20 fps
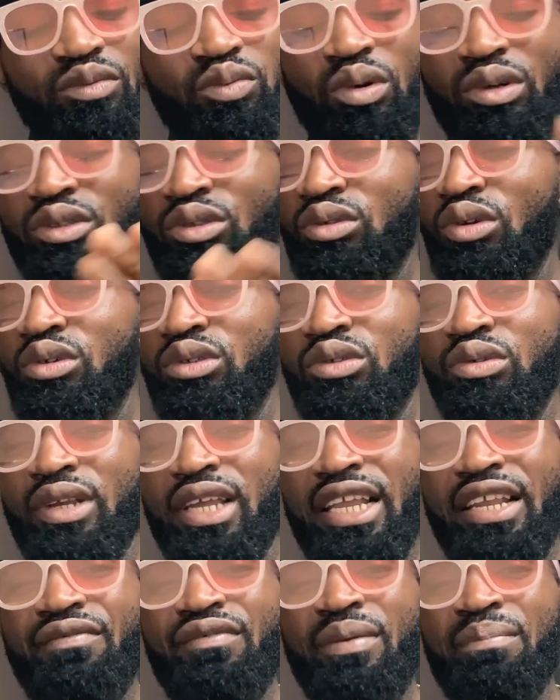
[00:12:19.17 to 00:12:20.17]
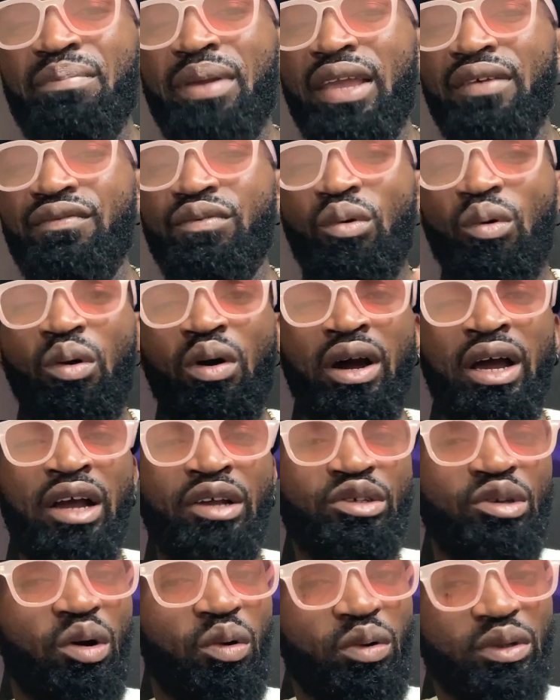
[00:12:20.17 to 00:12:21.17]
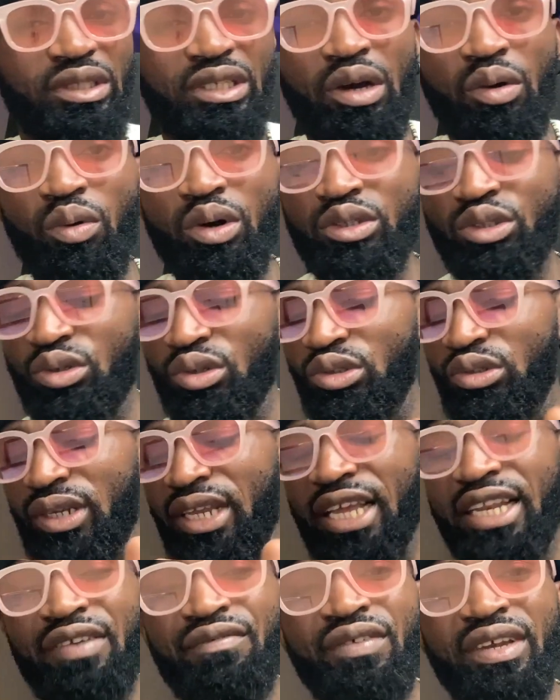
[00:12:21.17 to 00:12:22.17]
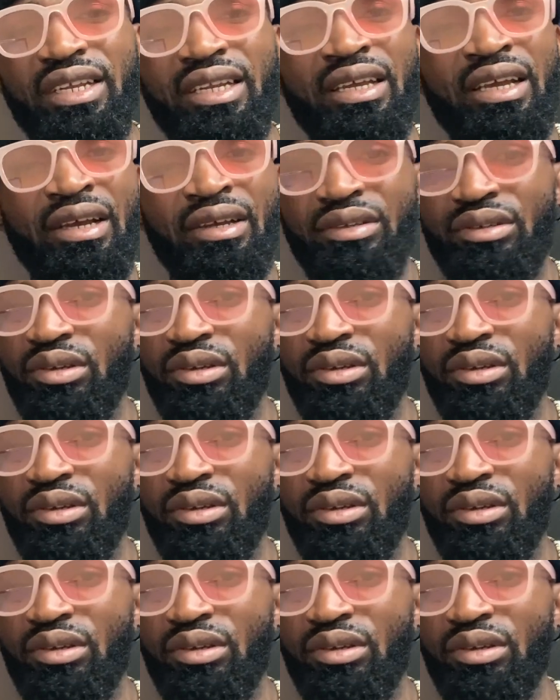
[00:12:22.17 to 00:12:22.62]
What shows you can even pay for your hotel? What shows you can even,